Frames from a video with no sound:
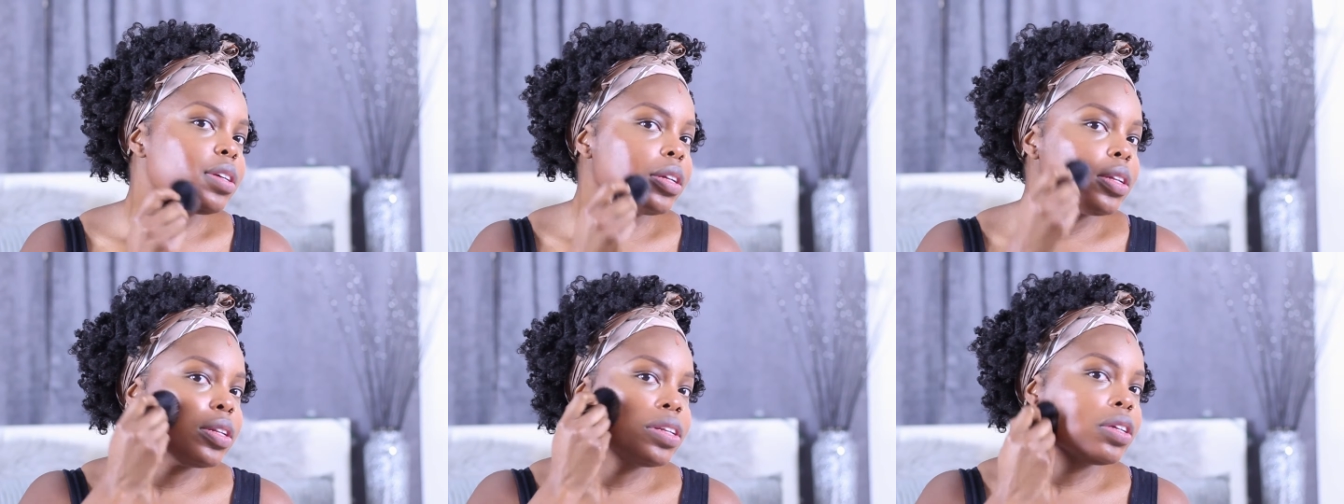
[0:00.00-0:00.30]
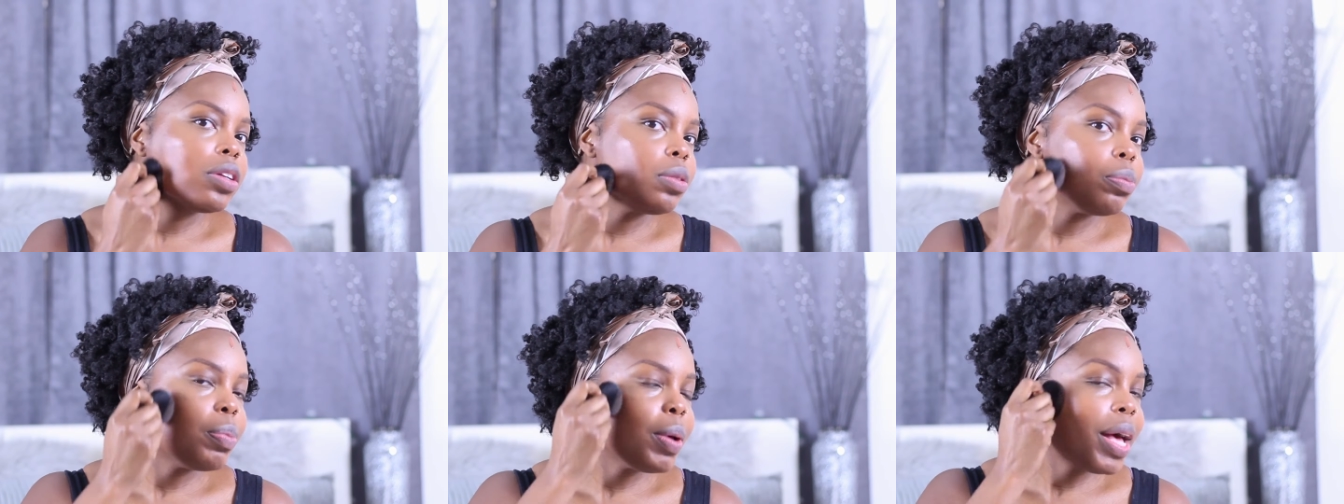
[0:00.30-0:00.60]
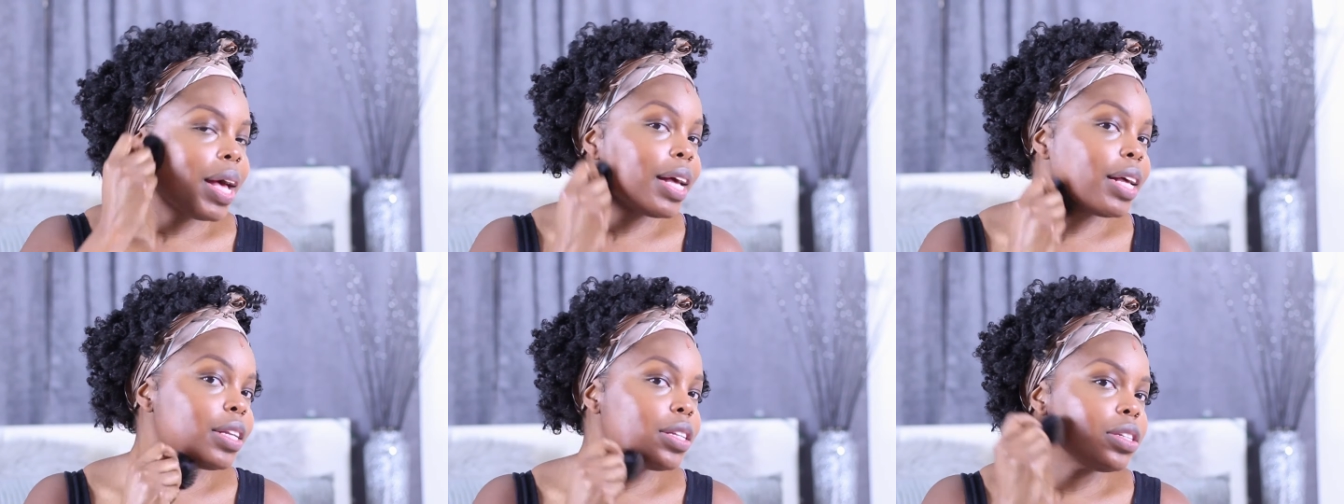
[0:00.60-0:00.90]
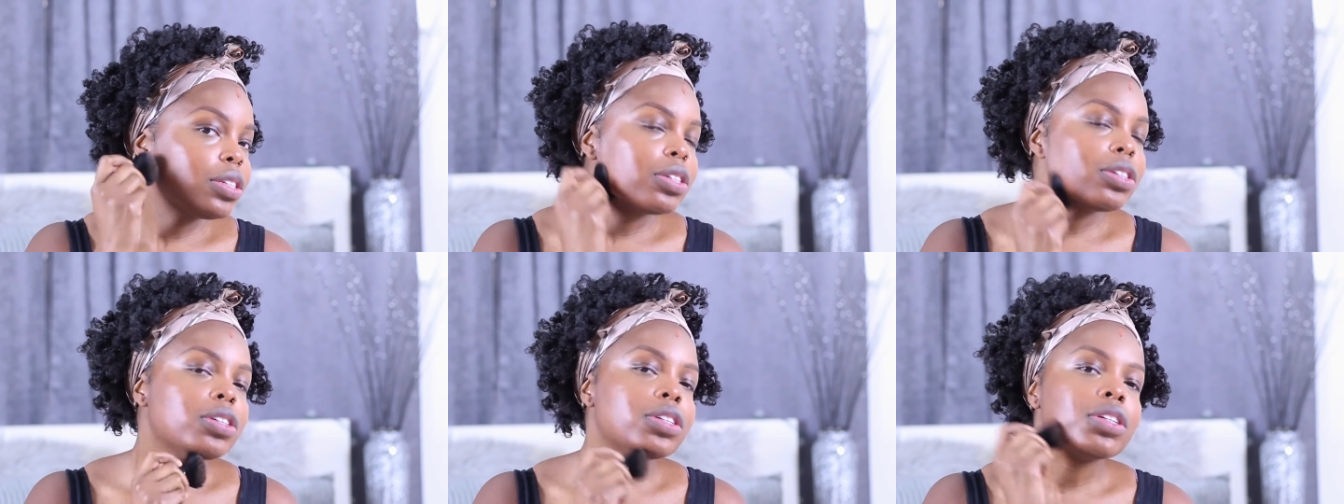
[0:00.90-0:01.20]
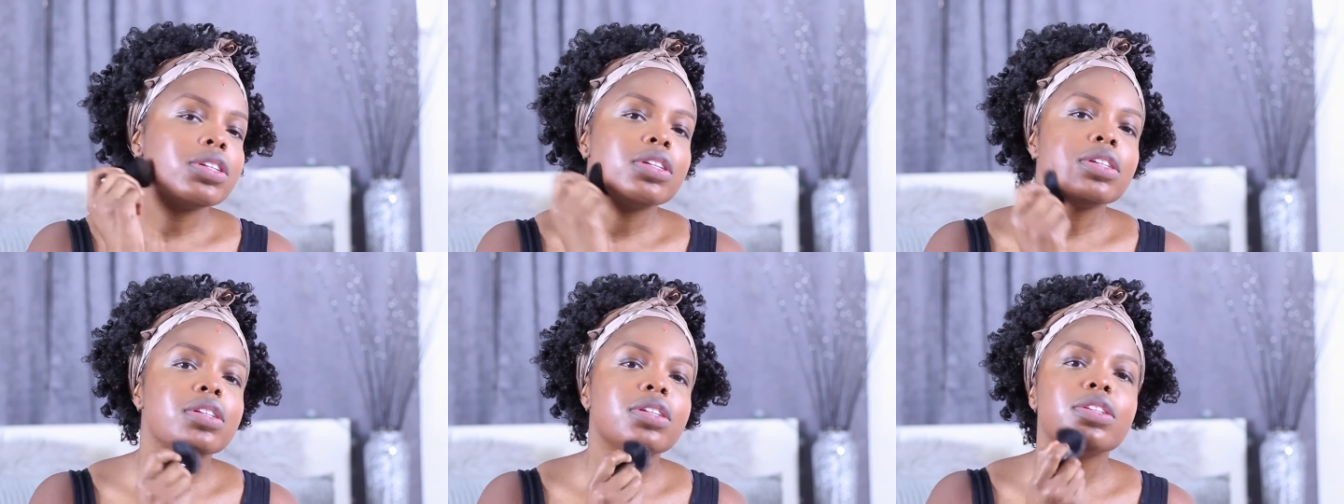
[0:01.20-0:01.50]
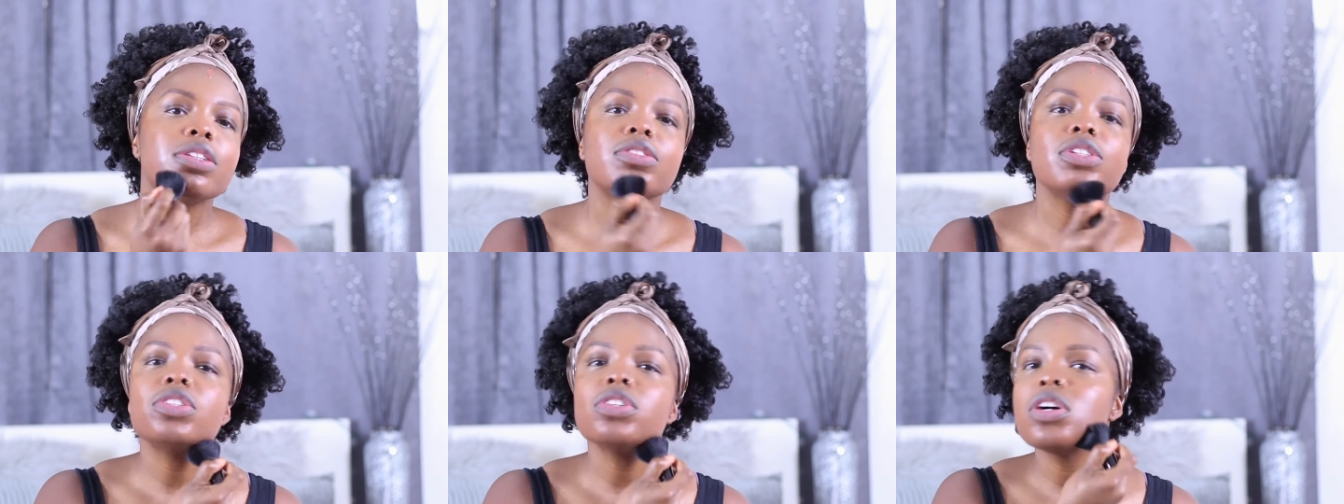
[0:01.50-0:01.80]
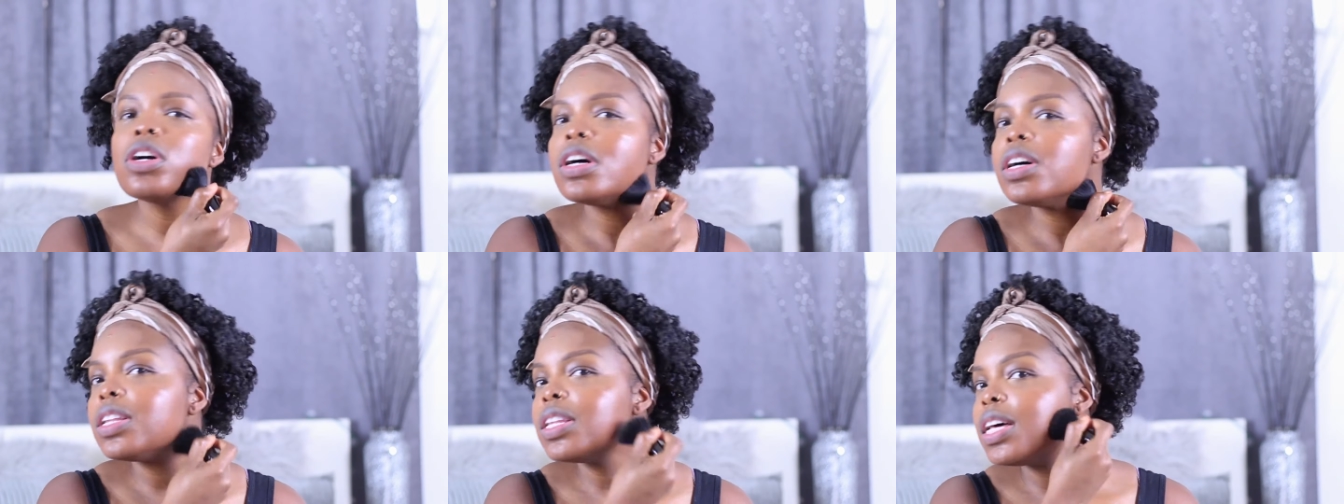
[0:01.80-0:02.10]
a little past your
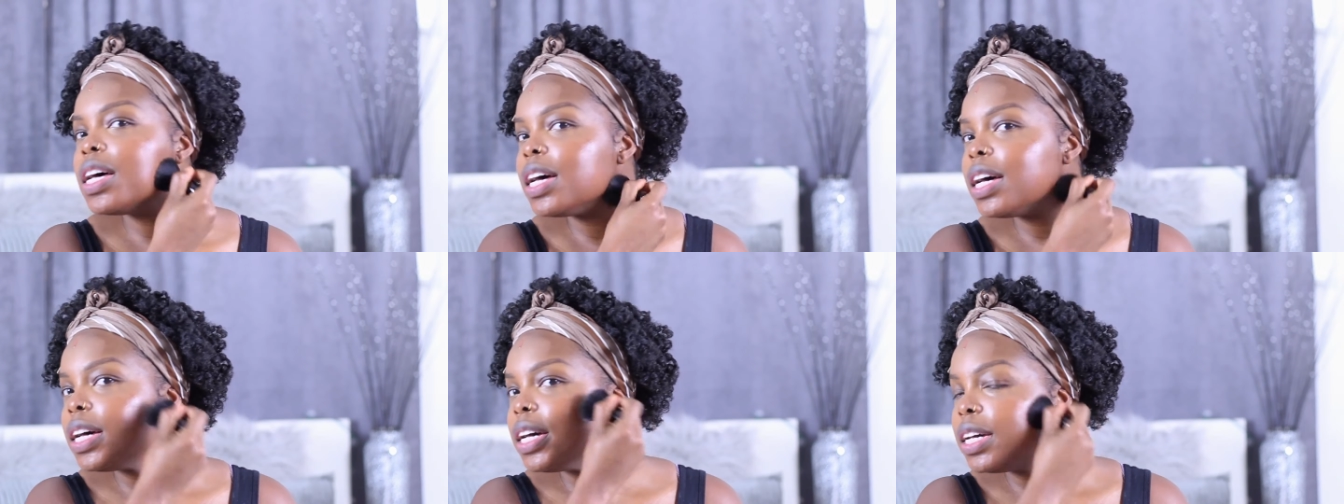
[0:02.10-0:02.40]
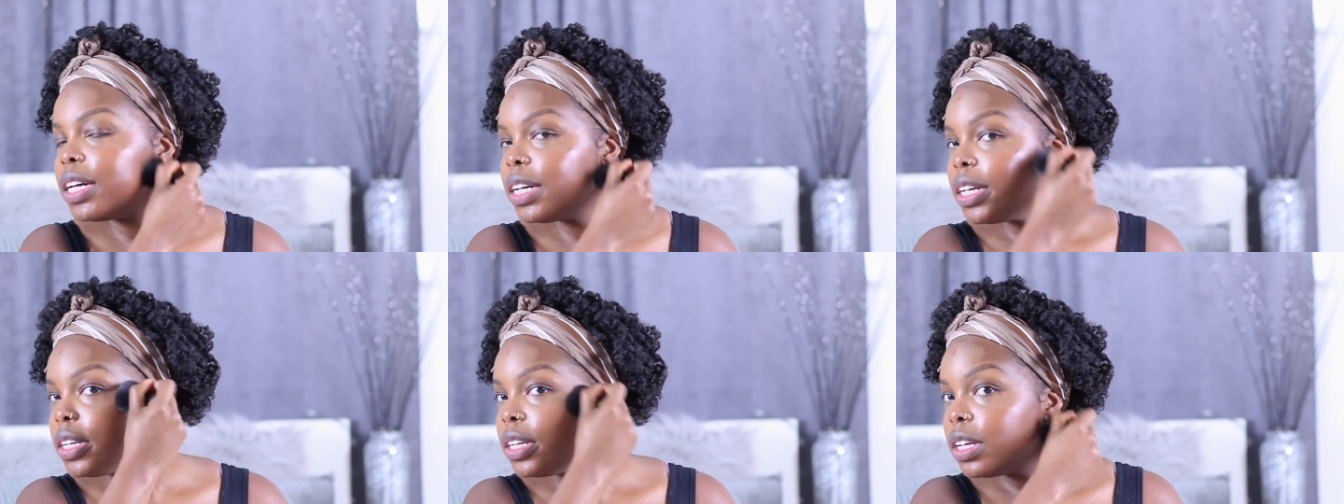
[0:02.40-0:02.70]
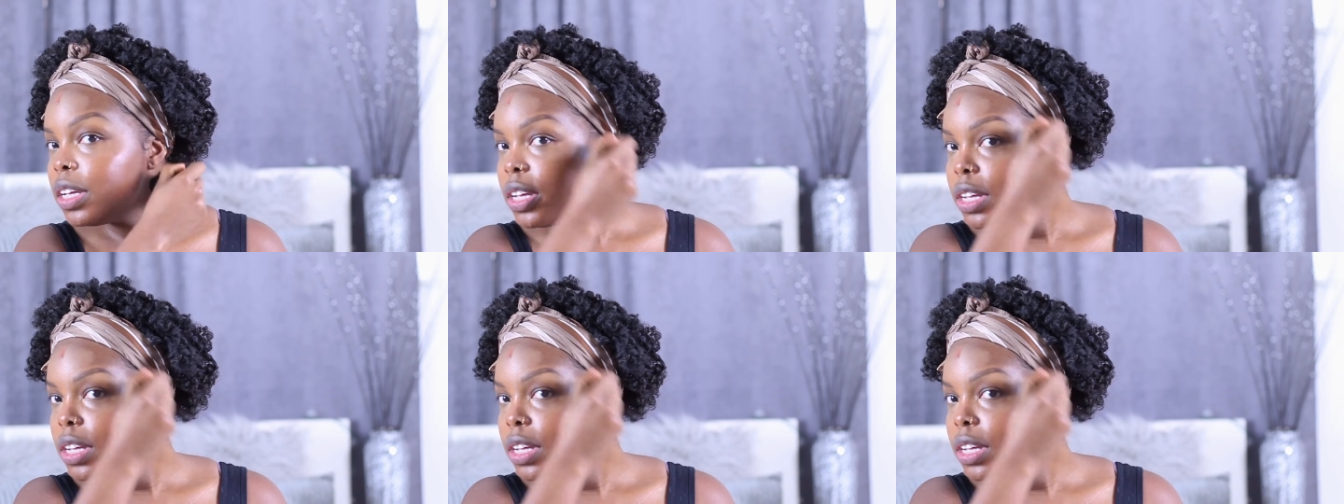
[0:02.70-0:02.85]
jawline